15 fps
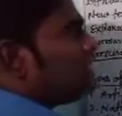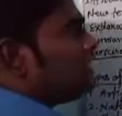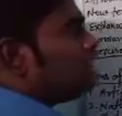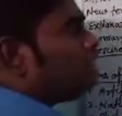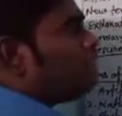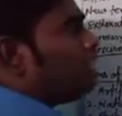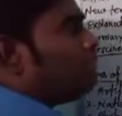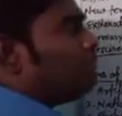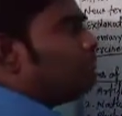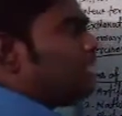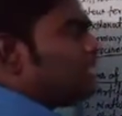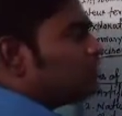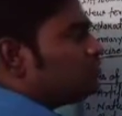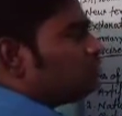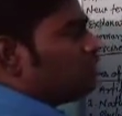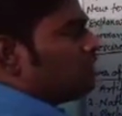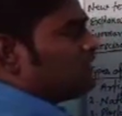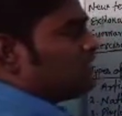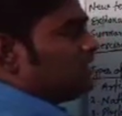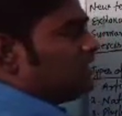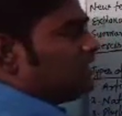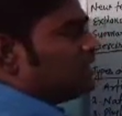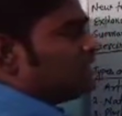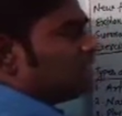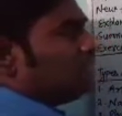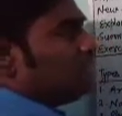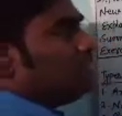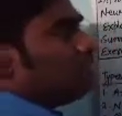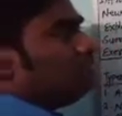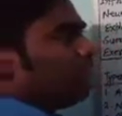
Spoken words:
is a complex process,